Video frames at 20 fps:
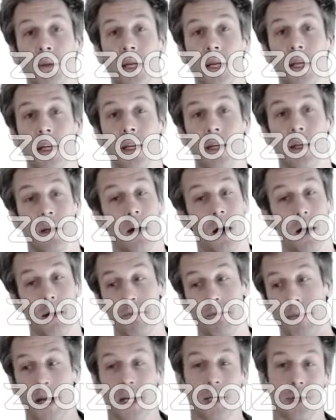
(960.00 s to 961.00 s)
B
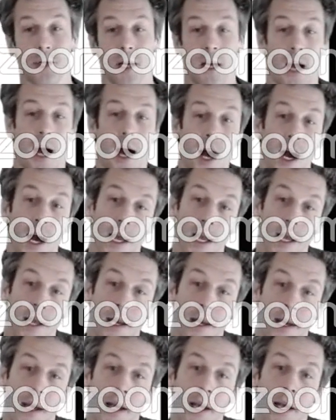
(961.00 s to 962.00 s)
on metric
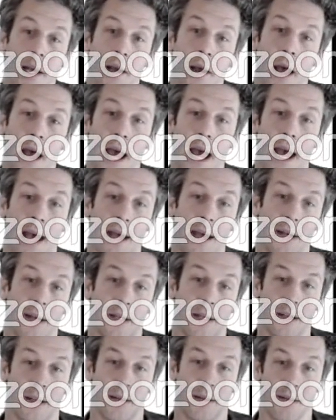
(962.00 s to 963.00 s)
I,
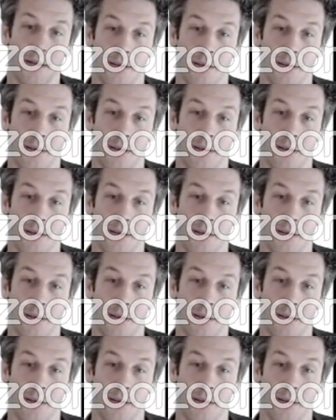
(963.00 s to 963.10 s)
and